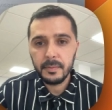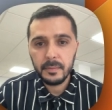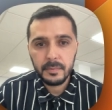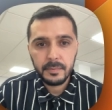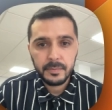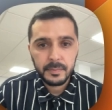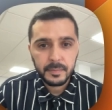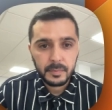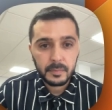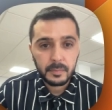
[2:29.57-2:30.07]

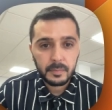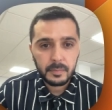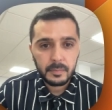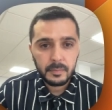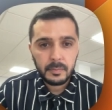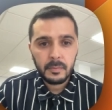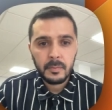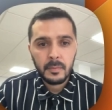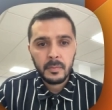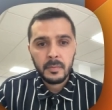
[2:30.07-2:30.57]

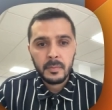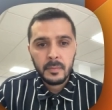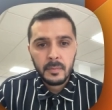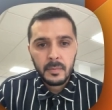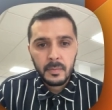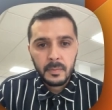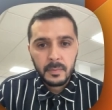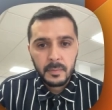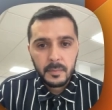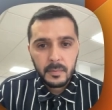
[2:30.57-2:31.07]

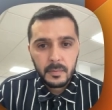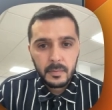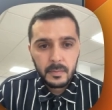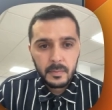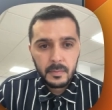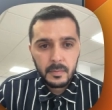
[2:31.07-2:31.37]
Nobody speaks.